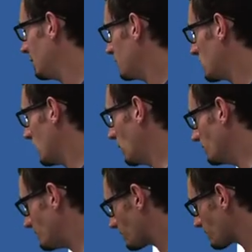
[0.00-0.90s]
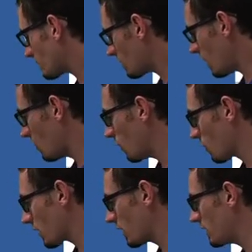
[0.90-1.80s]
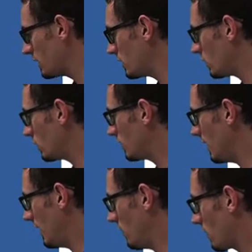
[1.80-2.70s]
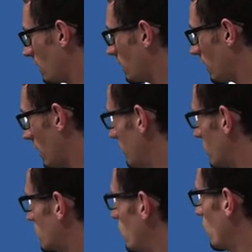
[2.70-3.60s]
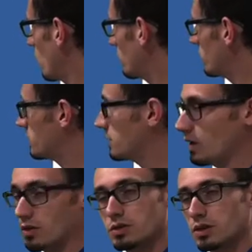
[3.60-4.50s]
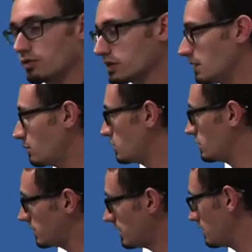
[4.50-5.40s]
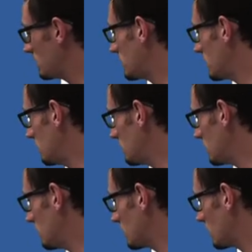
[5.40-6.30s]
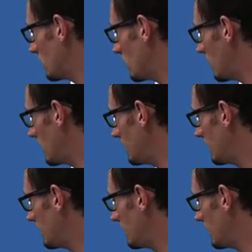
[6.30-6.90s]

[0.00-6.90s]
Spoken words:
So what we're going to do, we're going to kind of explore some other surface temperatures here and just see what's going on.